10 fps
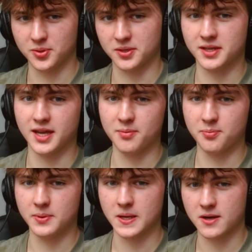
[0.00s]
cap
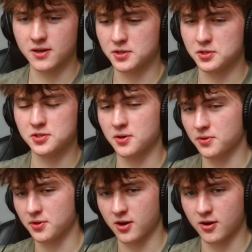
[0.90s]
back on and start
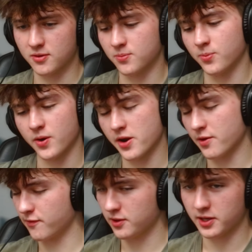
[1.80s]
the car, run it
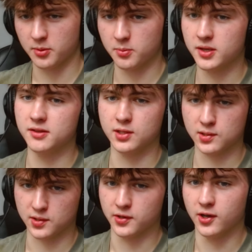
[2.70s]
for like a minute, then
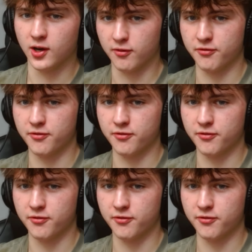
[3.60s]
turn it off.